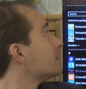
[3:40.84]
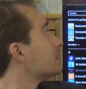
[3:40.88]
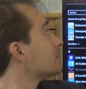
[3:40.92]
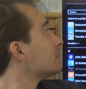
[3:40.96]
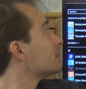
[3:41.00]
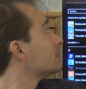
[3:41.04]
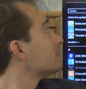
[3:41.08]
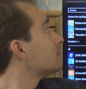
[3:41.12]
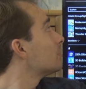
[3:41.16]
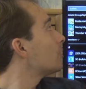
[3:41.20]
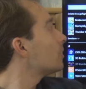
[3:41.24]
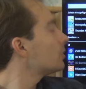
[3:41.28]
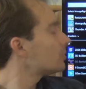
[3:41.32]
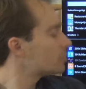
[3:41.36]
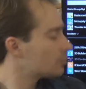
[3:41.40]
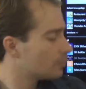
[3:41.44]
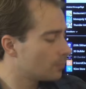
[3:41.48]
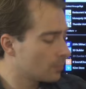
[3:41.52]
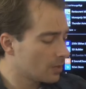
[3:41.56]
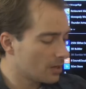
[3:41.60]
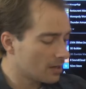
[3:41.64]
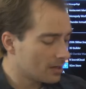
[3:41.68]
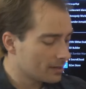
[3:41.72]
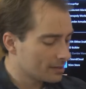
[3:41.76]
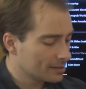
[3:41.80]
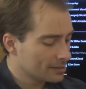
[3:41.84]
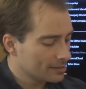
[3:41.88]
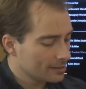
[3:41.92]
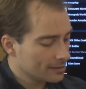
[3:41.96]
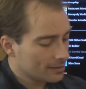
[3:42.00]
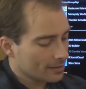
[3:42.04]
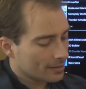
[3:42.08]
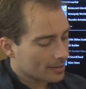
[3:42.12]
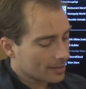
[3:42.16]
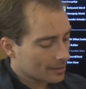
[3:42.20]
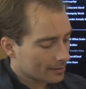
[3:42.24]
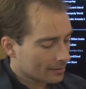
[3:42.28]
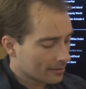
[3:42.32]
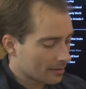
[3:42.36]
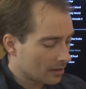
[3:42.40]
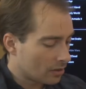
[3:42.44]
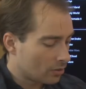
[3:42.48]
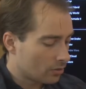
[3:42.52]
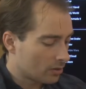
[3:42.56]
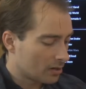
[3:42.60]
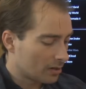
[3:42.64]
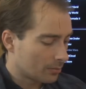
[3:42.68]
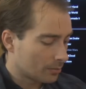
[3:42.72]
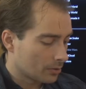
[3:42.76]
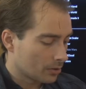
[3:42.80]
the search bar here, and
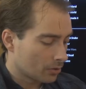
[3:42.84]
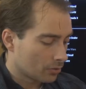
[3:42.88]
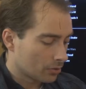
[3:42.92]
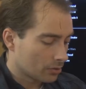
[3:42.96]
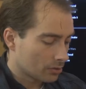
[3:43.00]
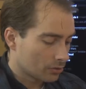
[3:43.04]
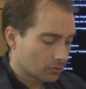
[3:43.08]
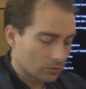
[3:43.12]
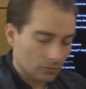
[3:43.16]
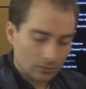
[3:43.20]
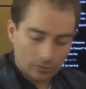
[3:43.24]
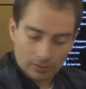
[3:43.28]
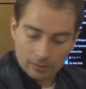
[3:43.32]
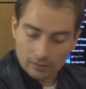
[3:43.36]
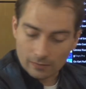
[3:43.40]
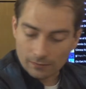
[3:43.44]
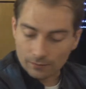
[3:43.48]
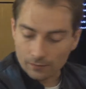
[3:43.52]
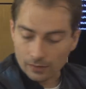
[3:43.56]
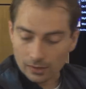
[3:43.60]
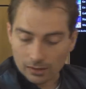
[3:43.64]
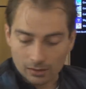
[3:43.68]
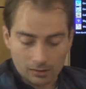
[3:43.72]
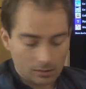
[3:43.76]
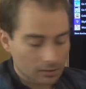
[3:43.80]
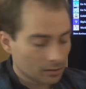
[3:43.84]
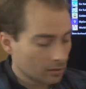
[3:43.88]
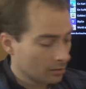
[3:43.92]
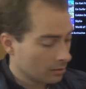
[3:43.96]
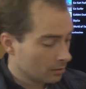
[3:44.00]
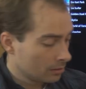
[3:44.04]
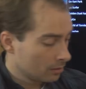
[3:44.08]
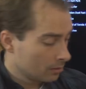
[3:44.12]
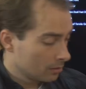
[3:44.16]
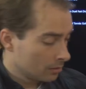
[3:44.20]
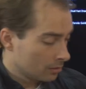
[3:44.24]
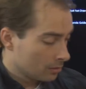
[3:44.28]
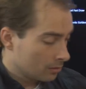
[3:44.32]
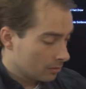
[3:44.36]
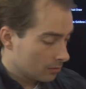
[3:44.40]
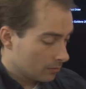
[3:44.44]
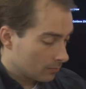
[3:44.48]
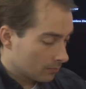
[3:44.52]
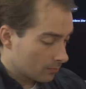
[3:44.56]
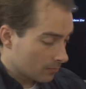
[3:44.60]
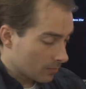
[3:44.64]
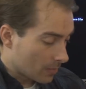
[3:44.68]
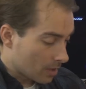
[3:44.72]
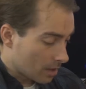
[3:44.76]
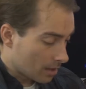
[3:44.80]
now I'm going to give in
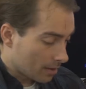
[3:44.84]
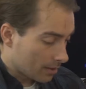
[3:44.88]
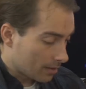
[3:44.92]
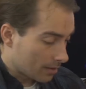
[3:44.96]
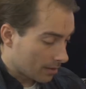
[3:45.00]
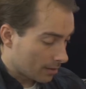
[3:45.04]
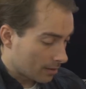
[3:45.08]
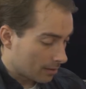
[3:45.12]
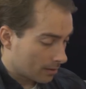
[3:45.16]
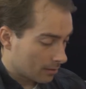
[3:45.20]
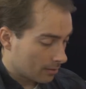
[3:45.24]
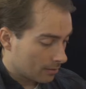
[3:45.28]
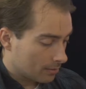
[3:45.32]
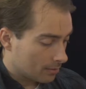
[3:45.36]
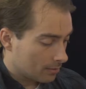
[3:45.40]
my